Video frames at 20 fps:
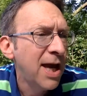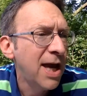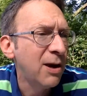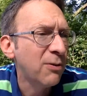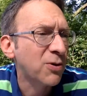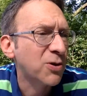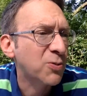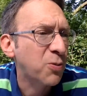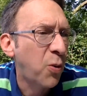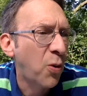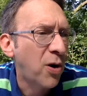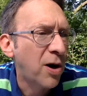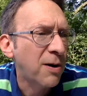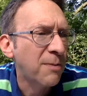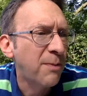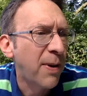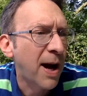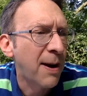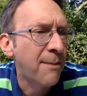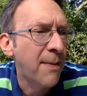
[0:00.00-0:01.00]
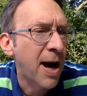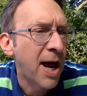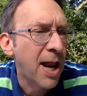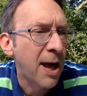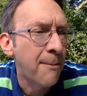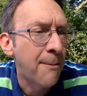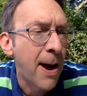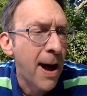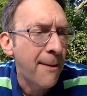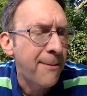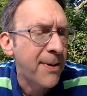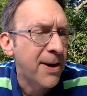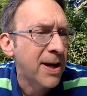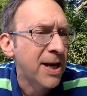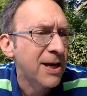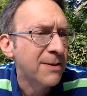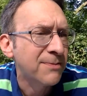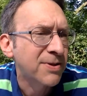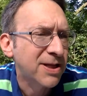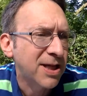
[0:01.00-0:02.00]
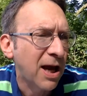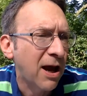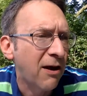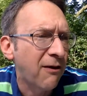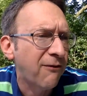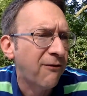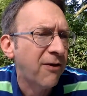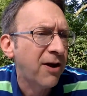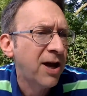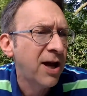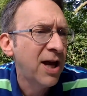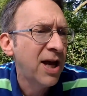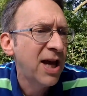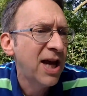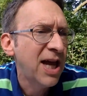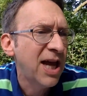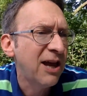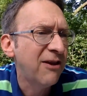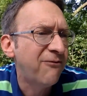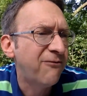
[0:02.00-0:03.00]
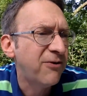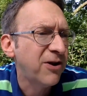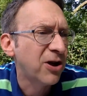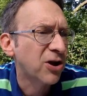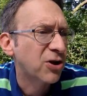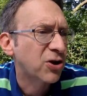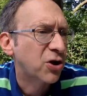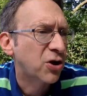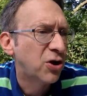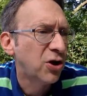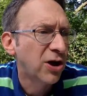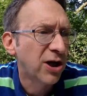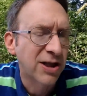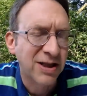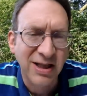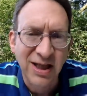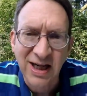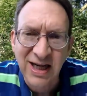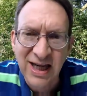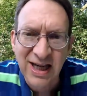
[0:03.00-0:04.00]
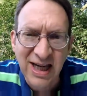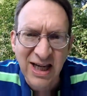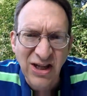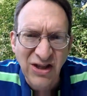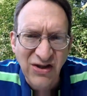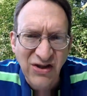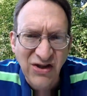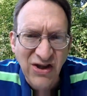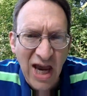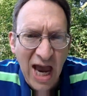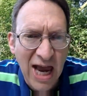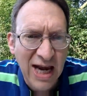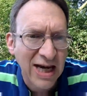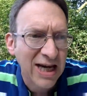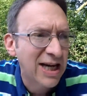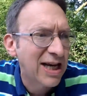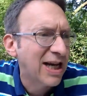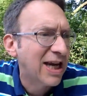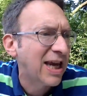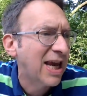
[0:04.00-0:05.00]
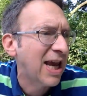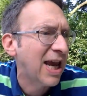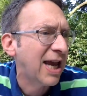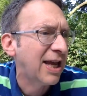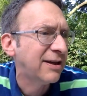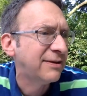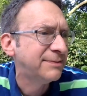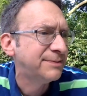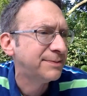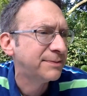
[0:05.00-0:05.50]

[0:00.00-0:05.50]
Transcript: It was worn by Mahapapa himself. It feels good to get inside it again.